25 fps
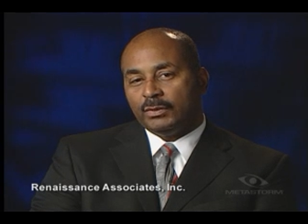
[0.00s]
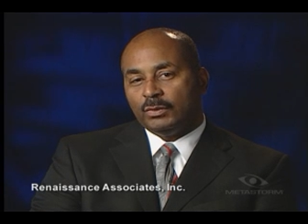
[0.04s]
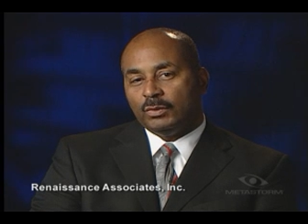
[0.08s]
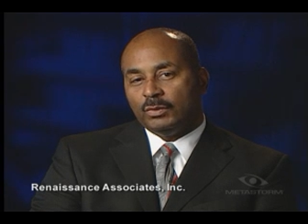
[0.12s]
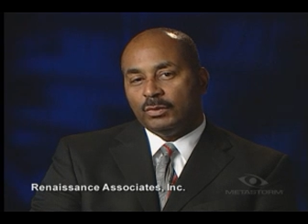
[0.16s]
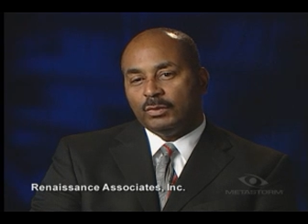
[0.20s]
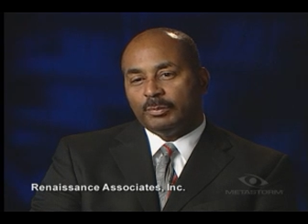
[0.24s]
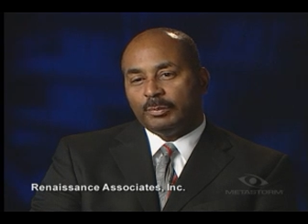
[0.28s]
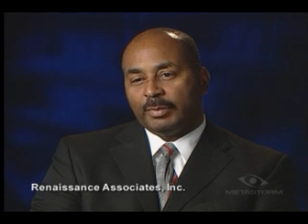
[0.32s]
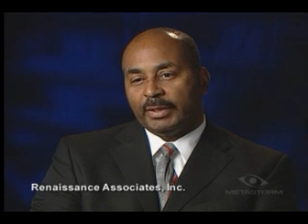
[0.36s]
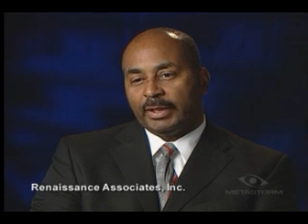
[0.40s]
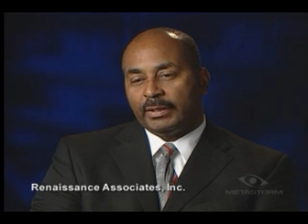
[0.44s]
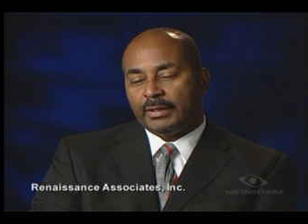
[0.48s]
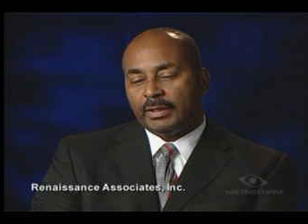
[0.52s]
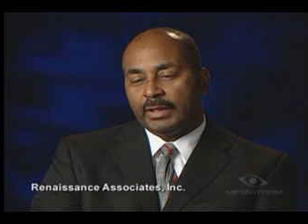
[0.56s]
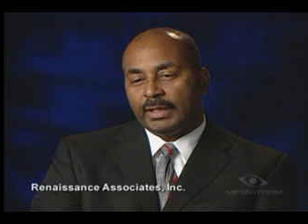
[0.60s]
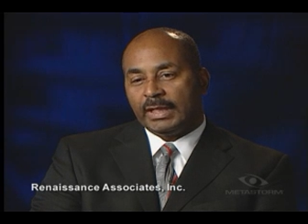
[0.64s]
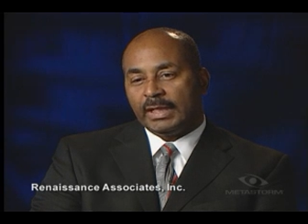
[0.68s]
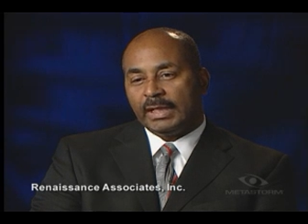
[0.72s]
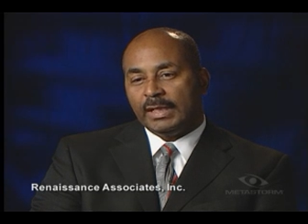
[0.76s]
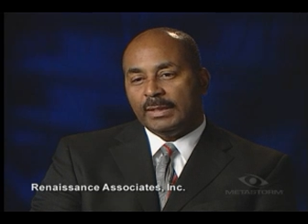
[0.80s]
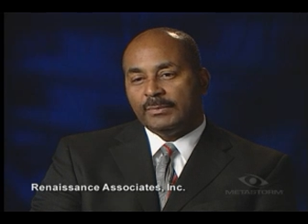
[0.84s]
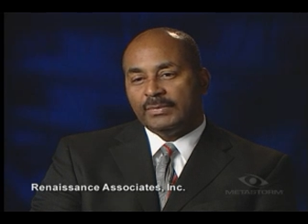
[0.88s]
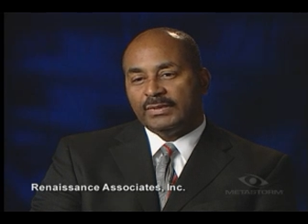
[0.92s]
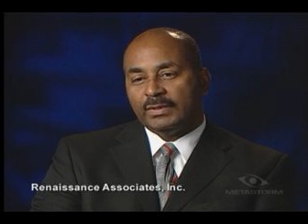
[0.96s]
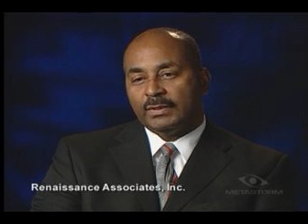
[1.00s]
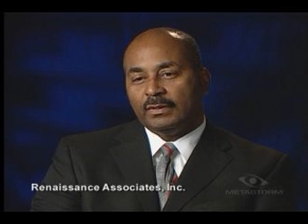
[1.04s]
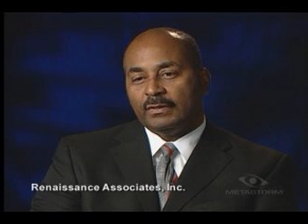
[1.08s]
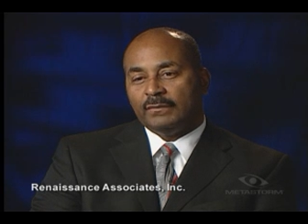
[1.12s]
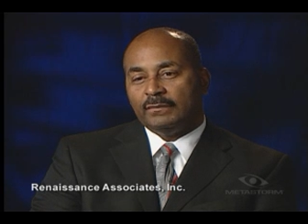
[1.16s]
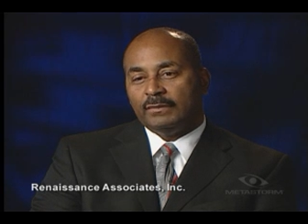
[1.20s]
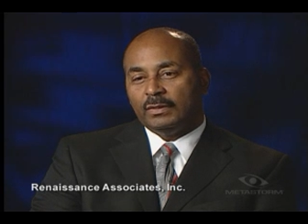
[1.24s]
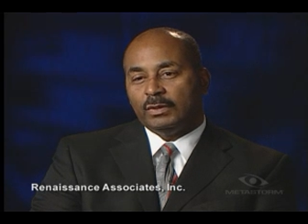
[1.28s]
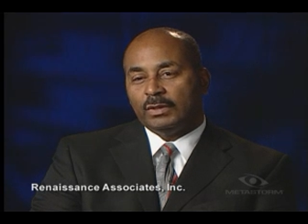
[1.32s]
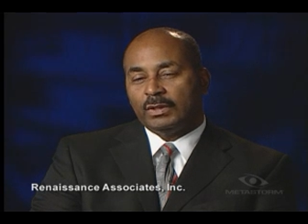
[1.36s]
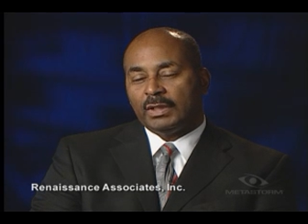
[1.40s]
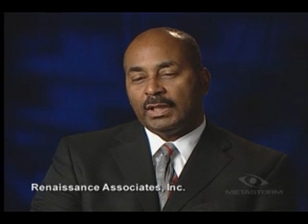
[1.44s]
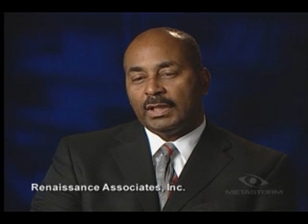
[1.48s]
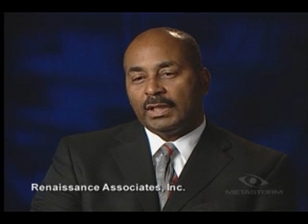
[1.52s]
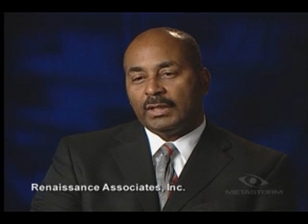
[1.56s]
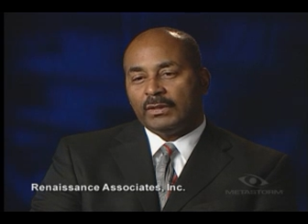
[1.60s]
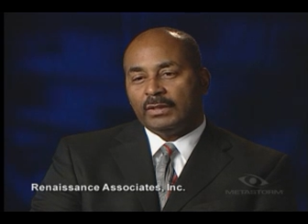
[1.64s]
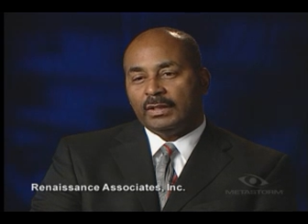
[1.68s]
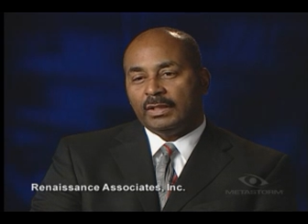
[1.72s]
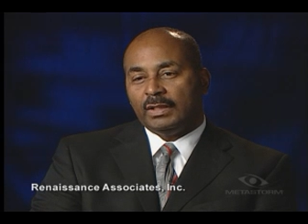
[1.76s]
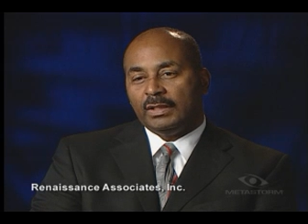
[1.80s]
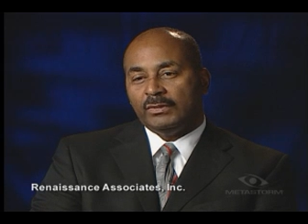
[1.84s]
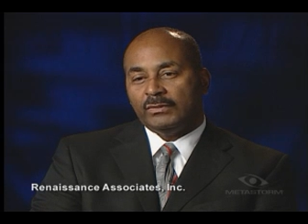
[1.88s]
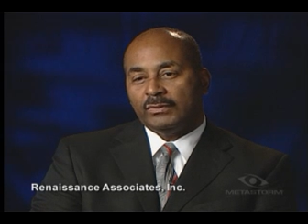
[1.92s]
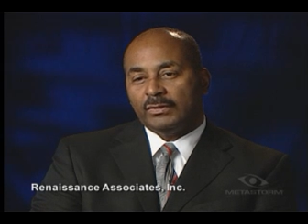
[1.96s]
old paradigms of looking at
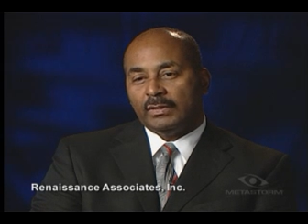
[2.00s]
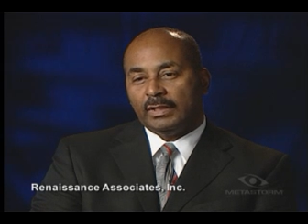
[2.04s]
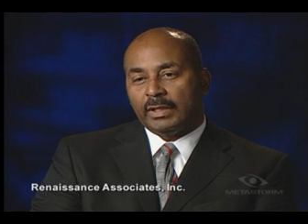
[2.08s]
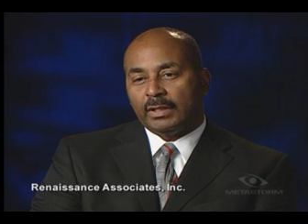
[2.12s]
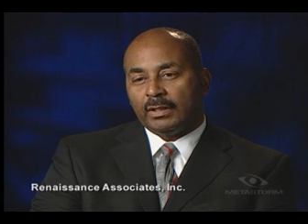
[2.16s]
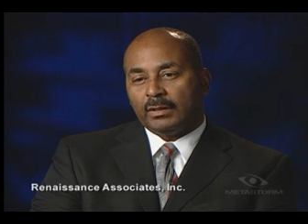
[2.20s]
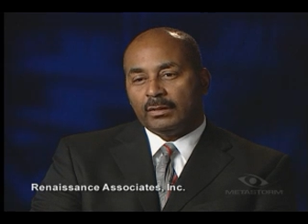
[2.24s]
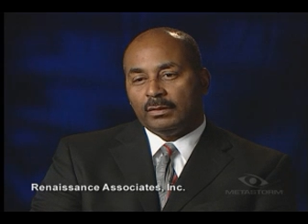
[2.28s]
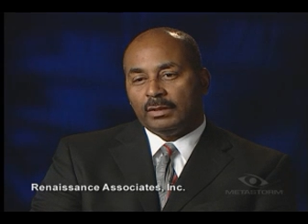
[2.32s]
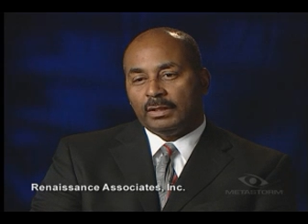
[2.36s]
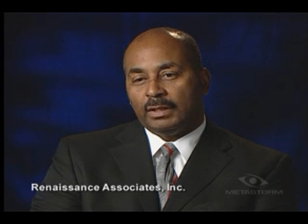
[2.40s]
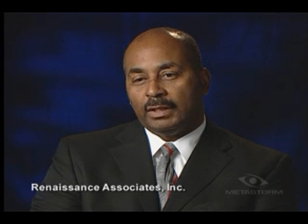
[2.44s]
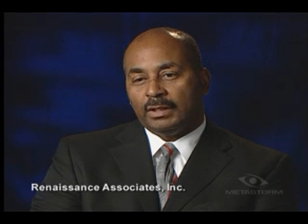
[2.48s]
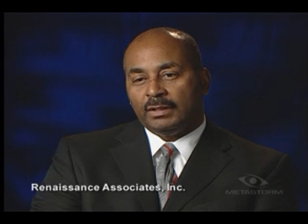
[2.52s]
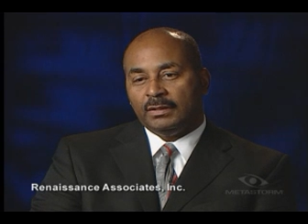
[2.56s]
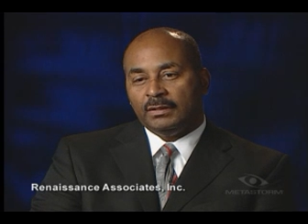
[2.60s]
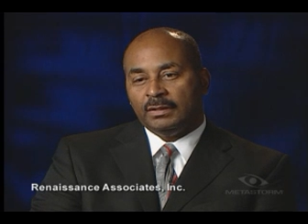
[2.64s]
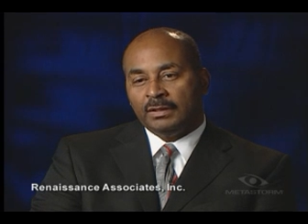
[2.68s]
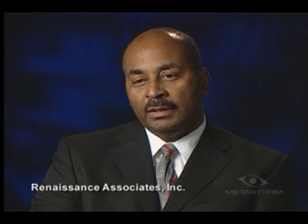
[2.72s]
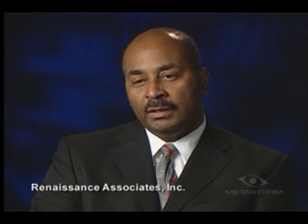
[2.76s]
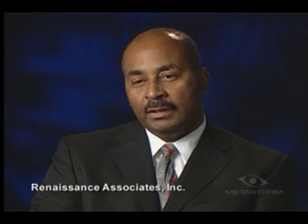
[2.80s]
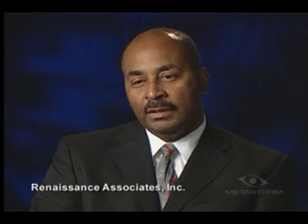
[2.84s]
things narrowly